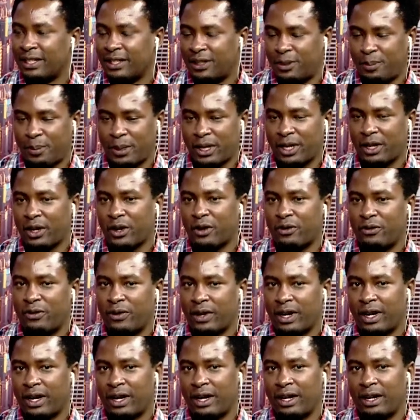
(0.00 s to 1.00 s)
Speaking of
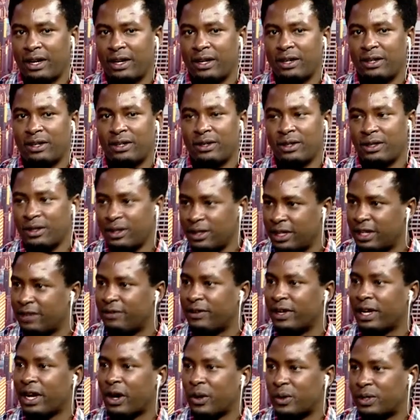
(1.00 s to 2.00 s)
uh,
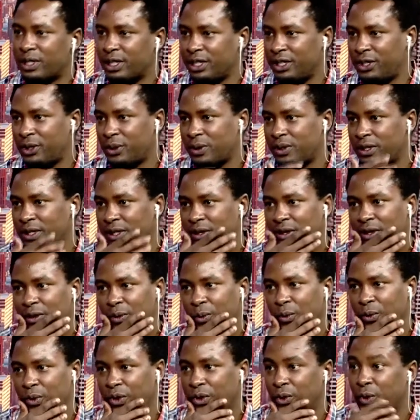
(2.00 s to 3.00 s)
giving out issues
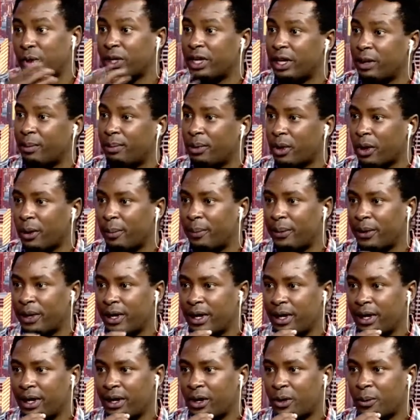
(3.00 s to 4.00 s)
in, through hip hop,
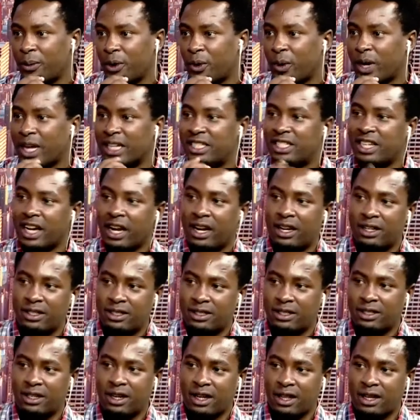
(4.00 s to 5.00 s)
kumekuwa na
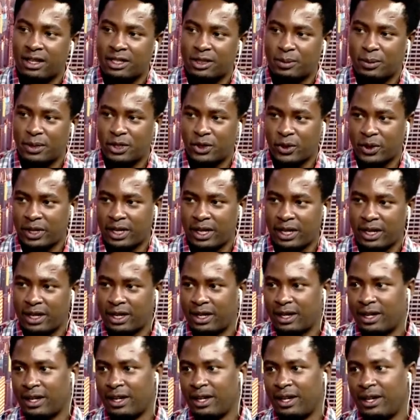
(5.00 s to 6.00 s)
challenges kadhaa zimetokea.
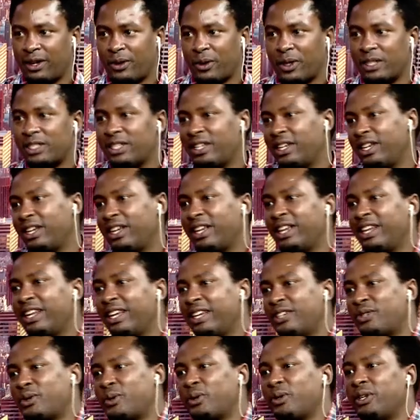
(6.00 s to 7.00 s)
Kuna
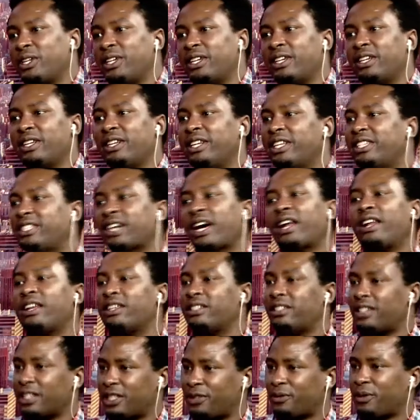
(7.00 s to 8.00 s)
zingine tu ni, ni
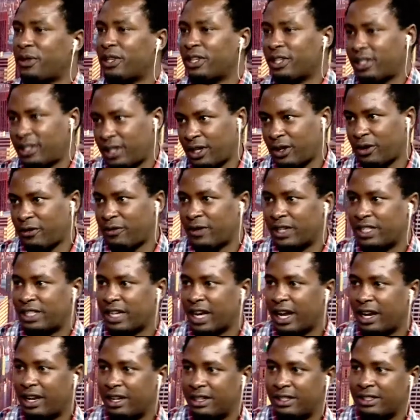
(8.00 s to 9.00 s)
challenges for the sake of a
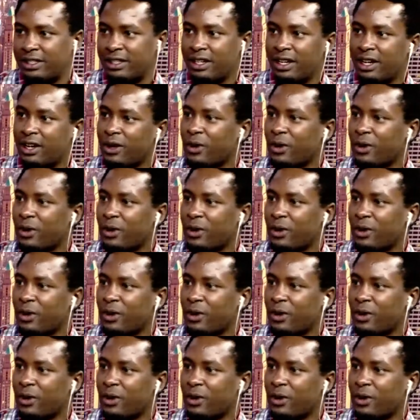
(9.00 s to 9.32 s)
challenge.